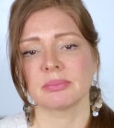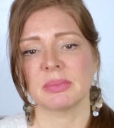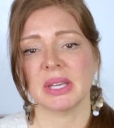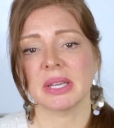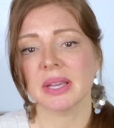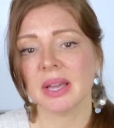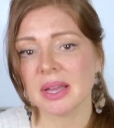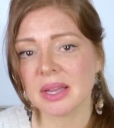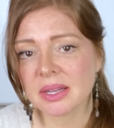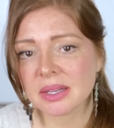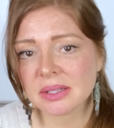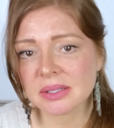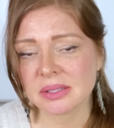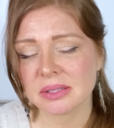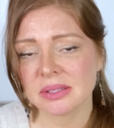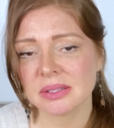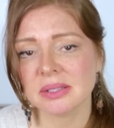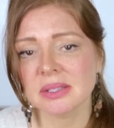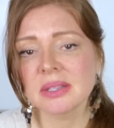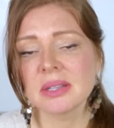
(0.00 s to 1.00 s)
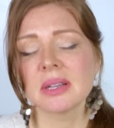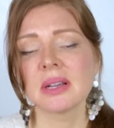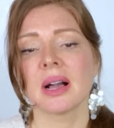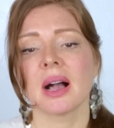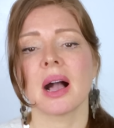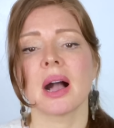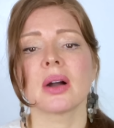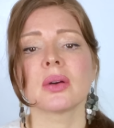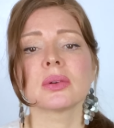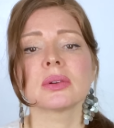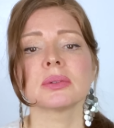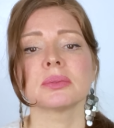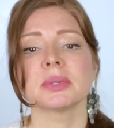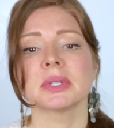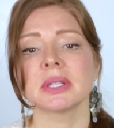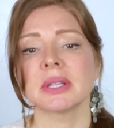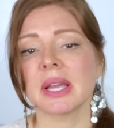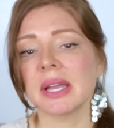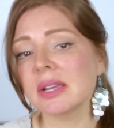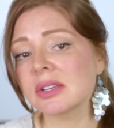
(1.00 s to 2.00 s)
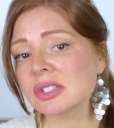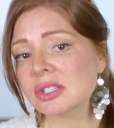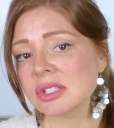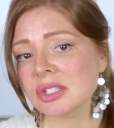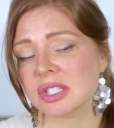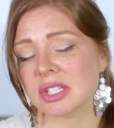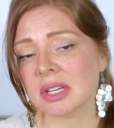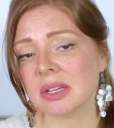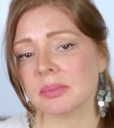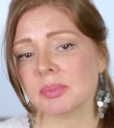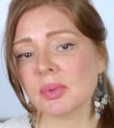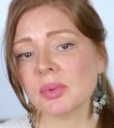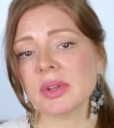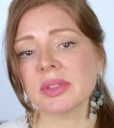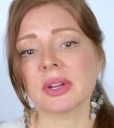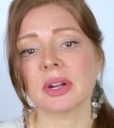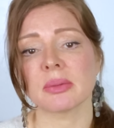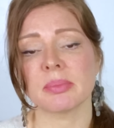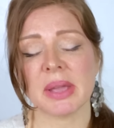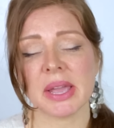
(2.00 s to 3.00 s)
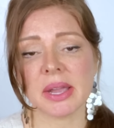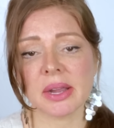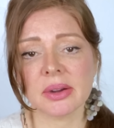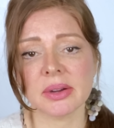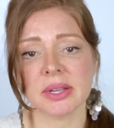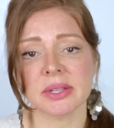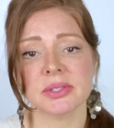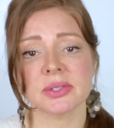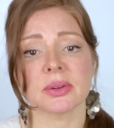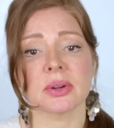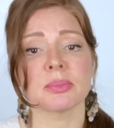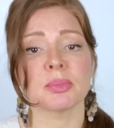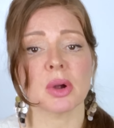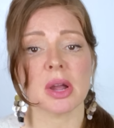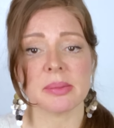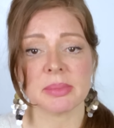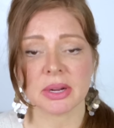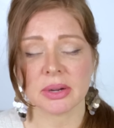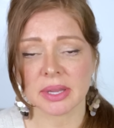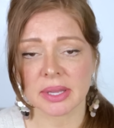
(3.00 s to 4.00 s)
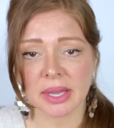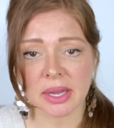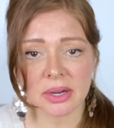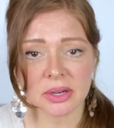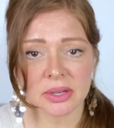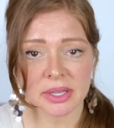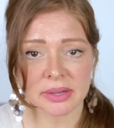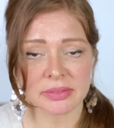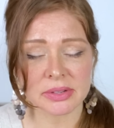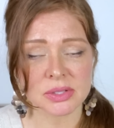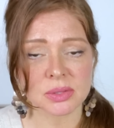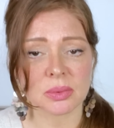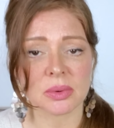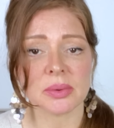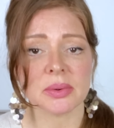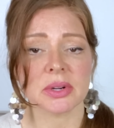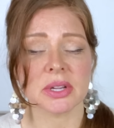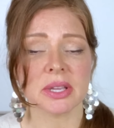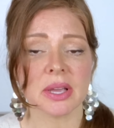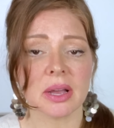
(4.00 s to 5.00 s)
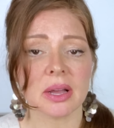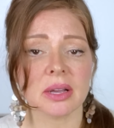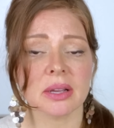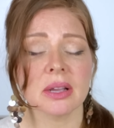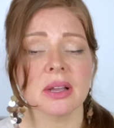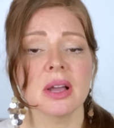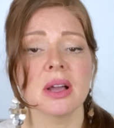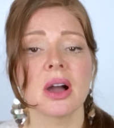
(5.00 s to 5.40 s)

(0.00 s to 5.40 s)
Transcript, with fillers: because our relationship with our parents or our primary caregivers when we were young